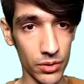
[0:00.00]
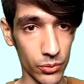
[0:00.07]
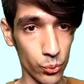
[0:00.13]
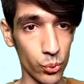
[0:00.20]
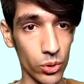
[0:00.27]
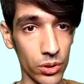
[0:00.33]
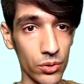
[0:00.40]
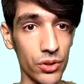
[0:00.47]

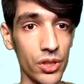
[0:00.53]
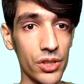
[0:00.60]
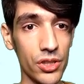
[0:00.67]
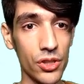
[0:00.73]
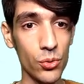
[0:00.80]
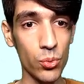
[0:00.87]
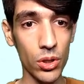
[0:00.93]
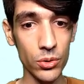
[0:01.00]
This is
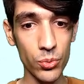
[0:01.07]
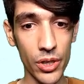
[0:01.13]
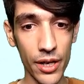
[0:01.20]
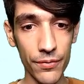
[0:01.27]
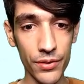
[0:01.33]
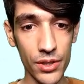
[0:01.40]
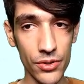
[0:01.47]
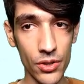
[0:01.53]
what we have
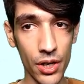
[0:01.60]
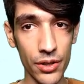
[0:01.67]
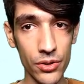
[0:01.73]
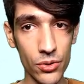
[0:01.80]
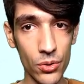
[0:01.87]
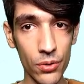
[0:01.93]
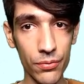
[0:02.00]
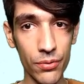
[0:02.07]
designed
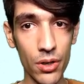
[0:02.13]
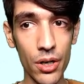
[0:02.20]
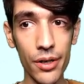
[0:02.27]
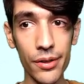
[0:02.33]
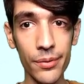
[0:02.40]
so far.